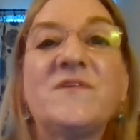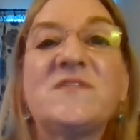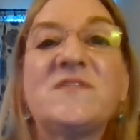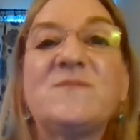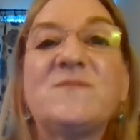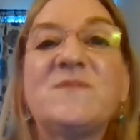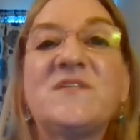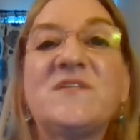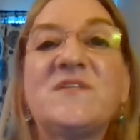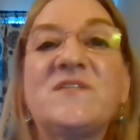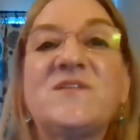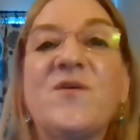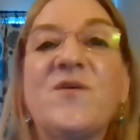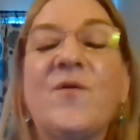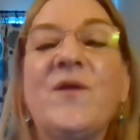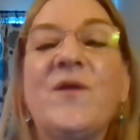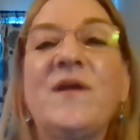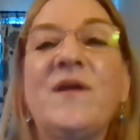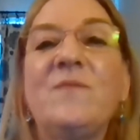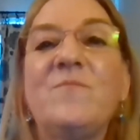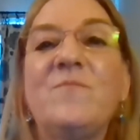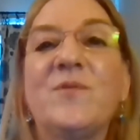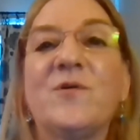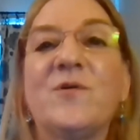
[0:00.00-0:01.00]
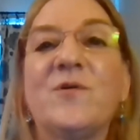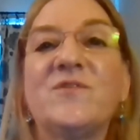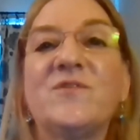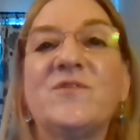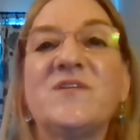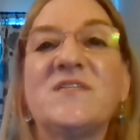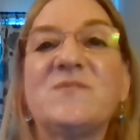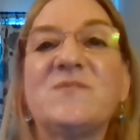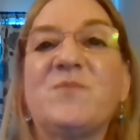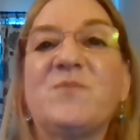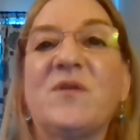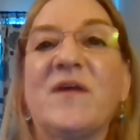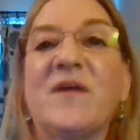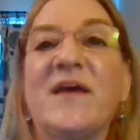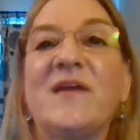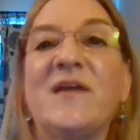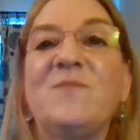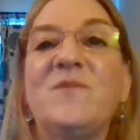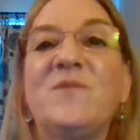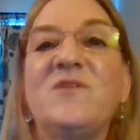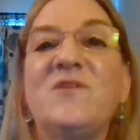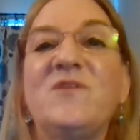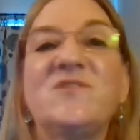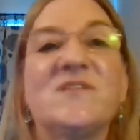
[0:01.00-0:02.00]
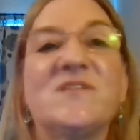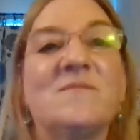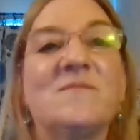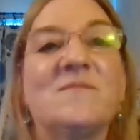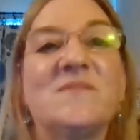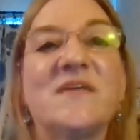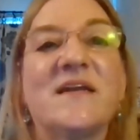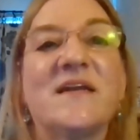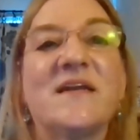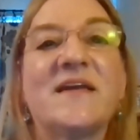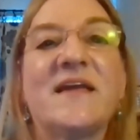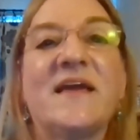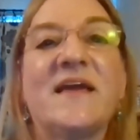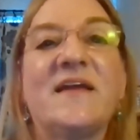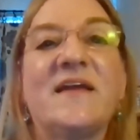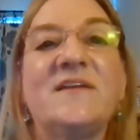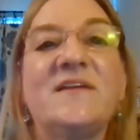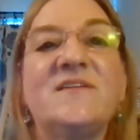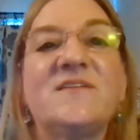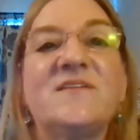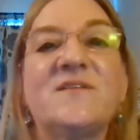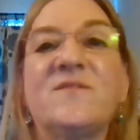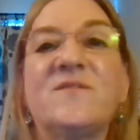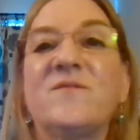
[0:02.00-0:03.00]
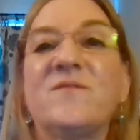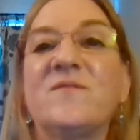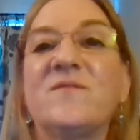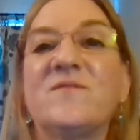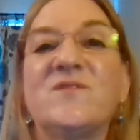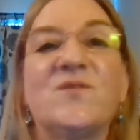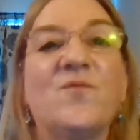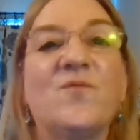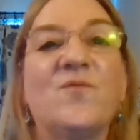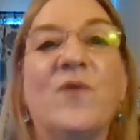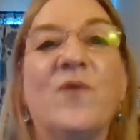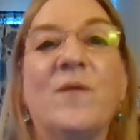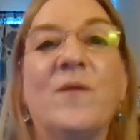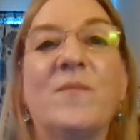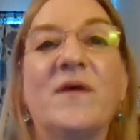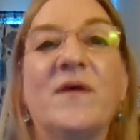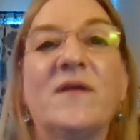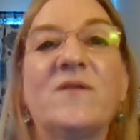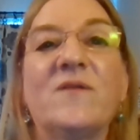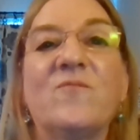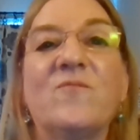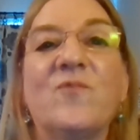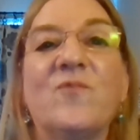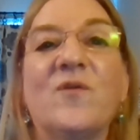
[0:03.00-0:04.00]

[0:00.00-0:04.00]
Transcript: the Smithsonian builds its planned museum dedicated to women,